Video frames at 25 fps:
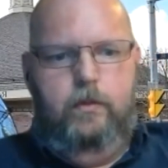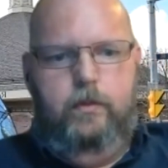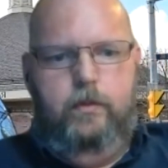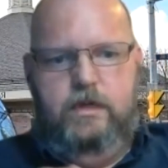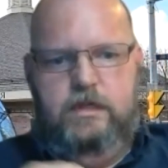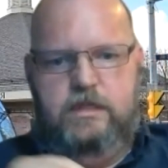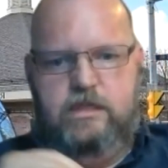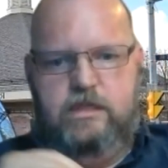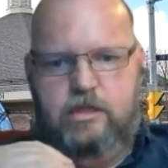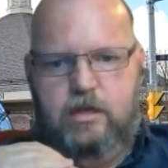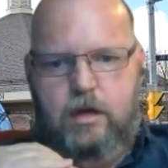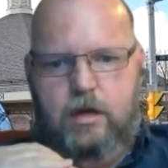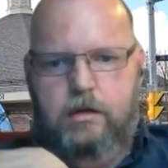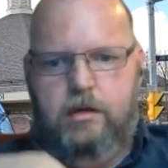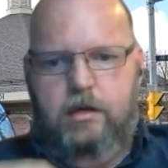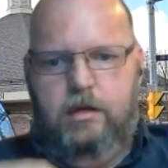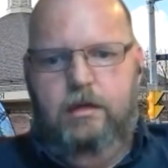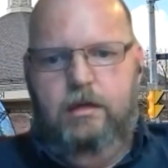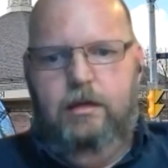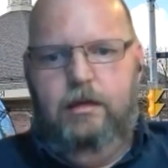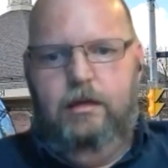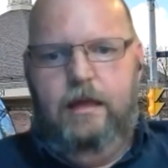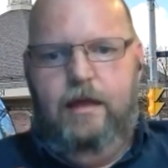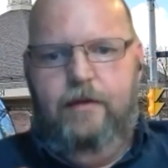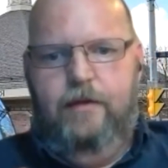started
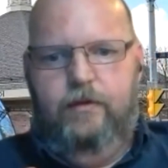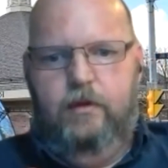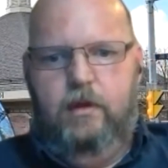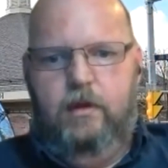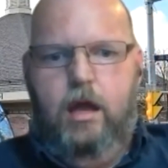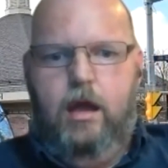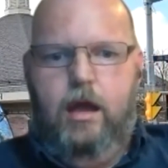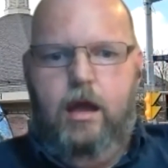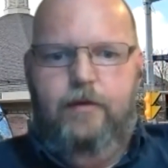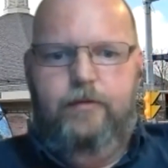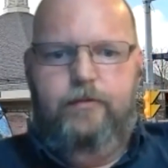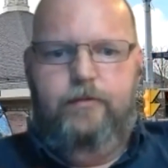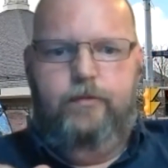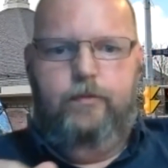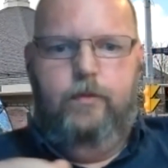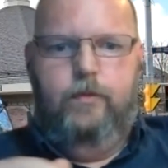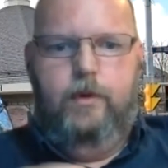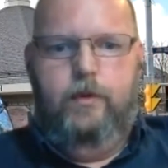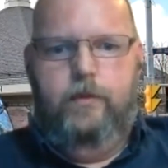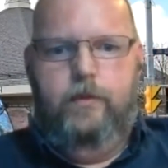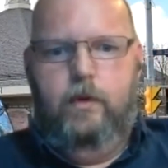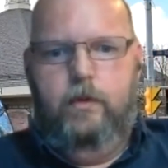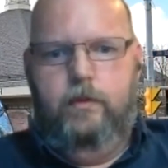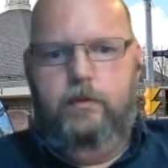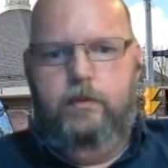to level off
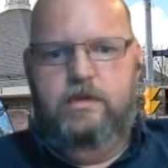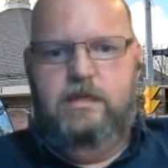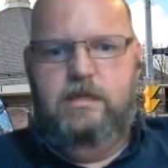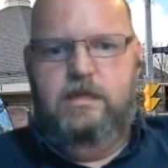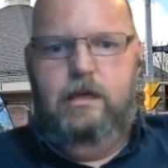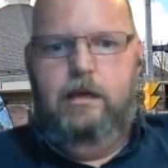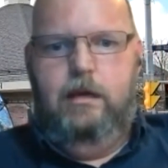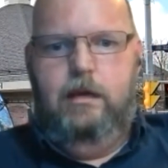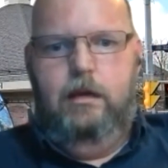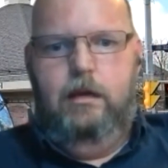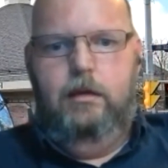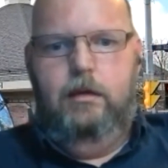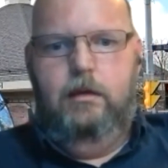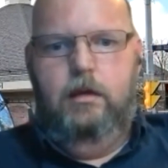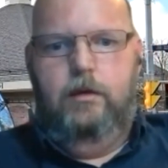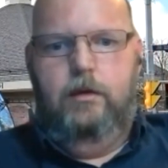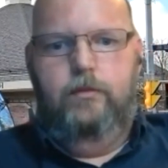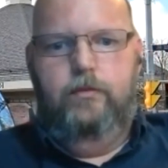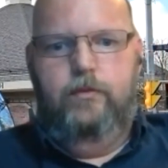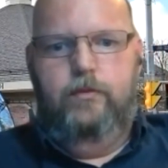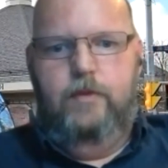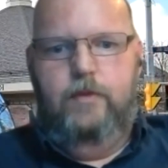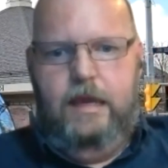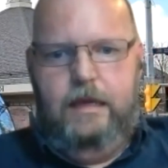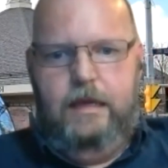where we were seeing a
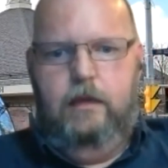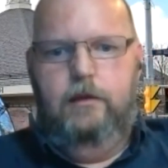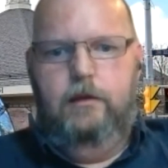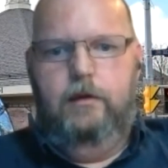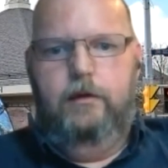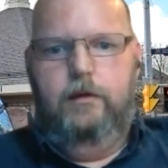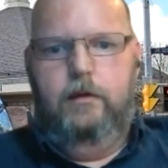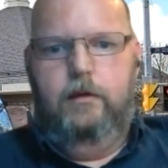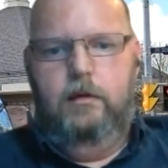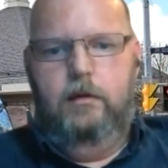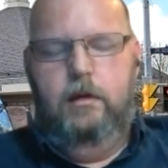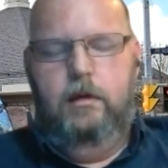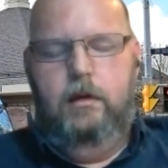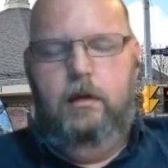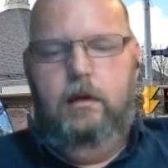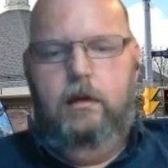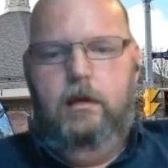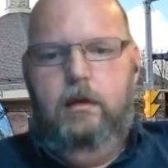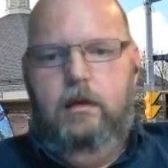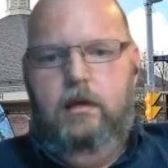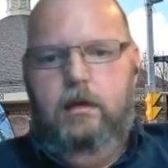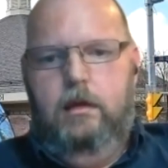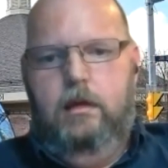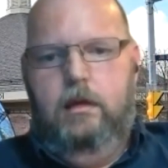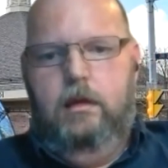regular
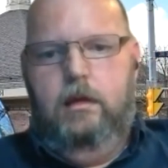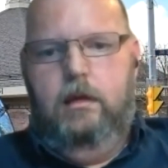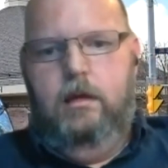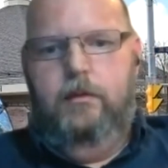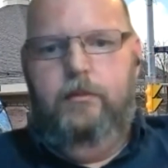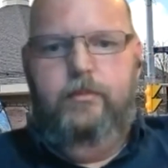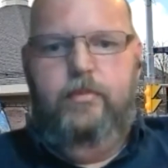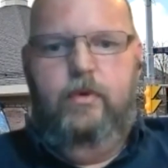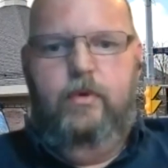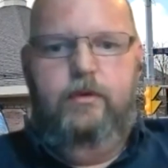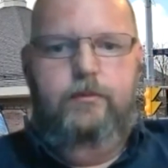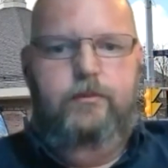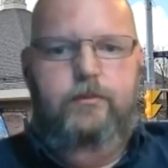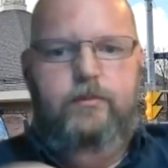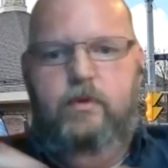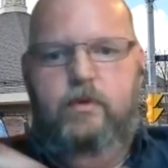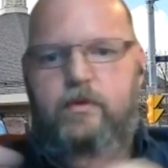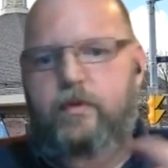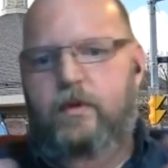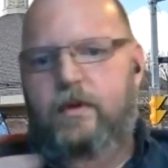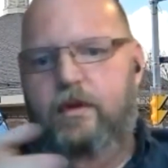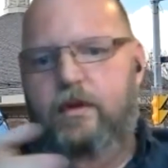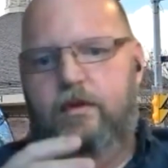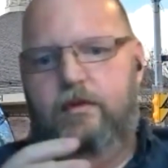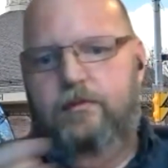
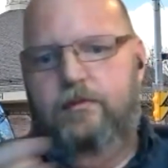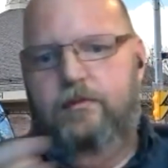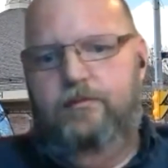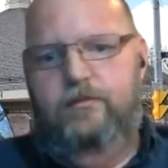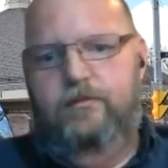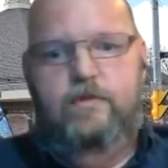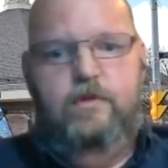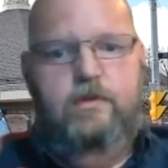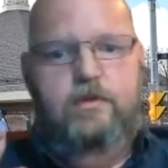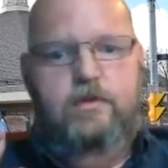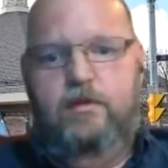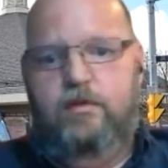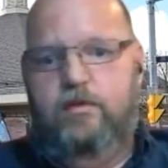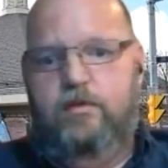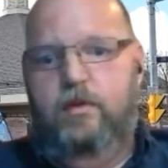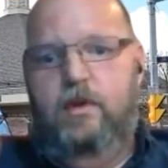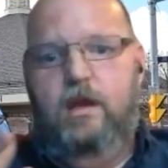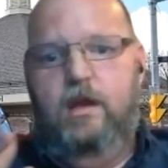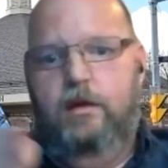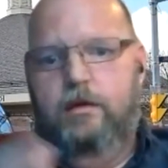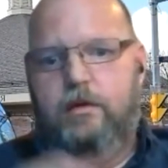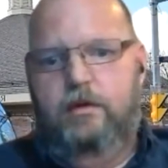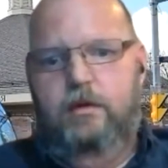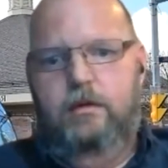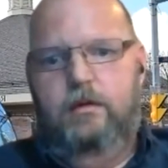between
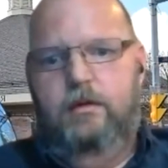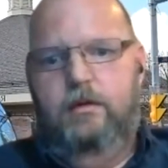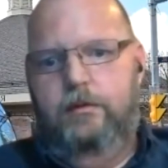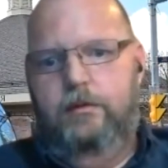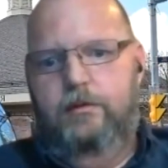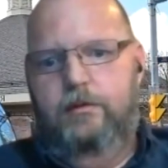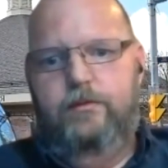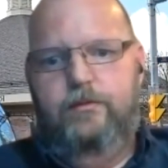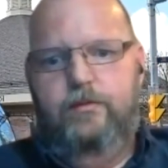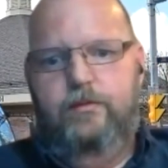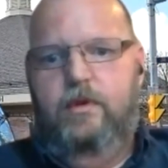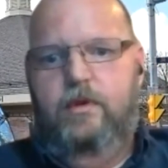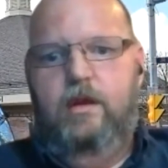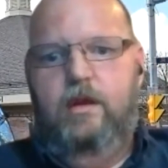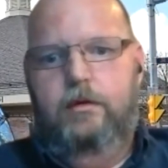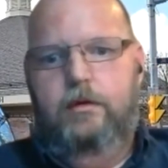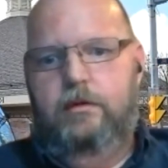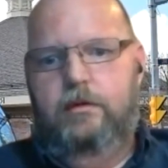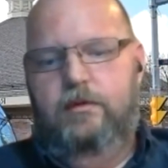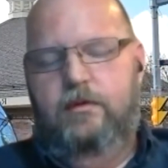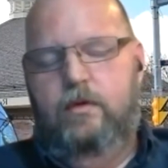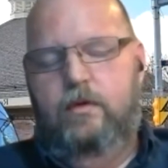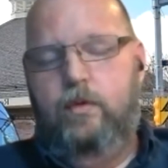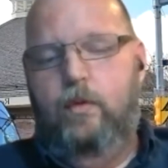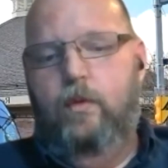300 and
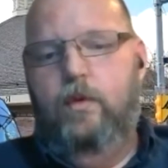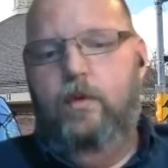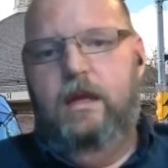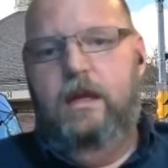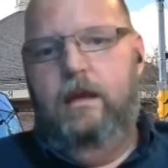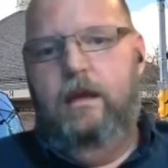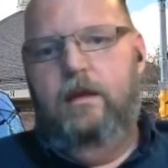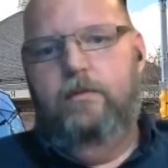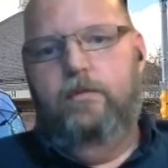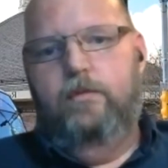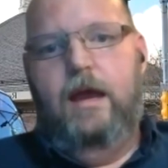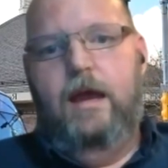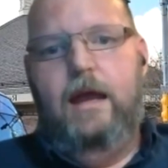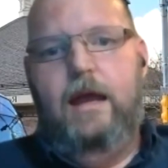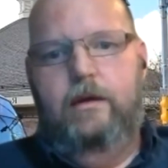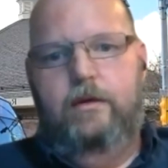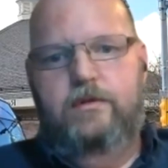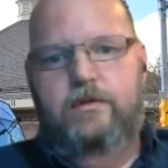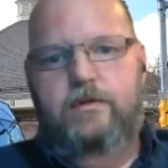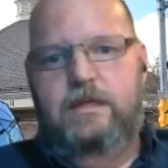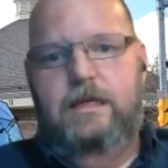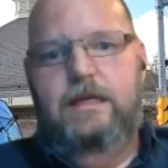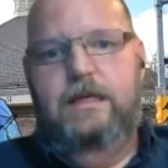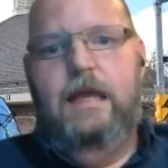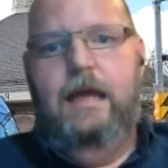320
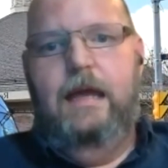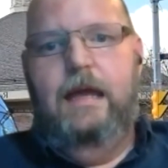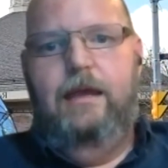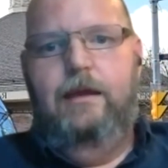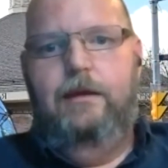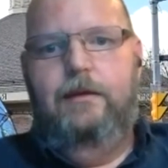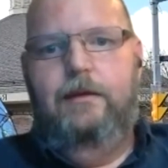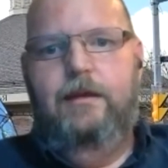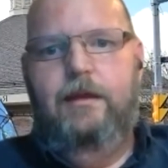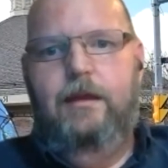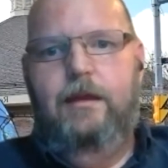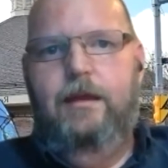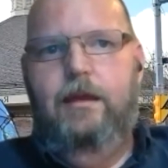riders a night